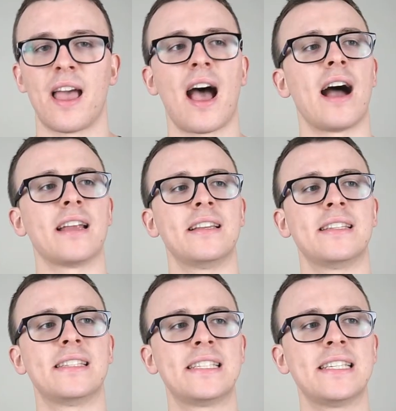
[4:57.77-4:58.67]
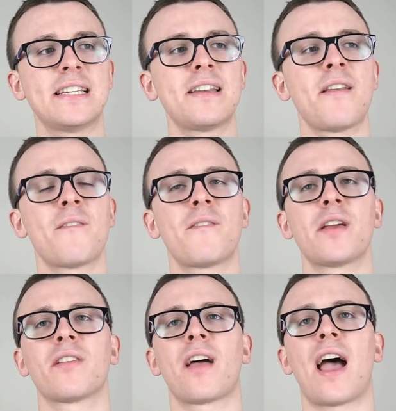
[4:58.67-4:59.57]
I didn't
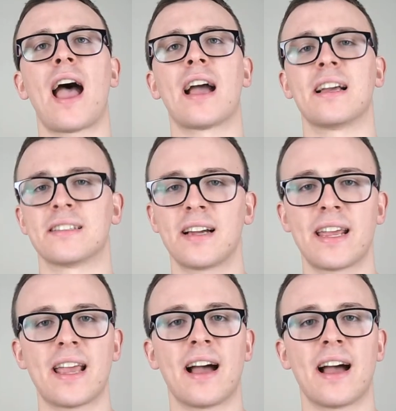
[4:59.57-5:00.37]
feel anxiety.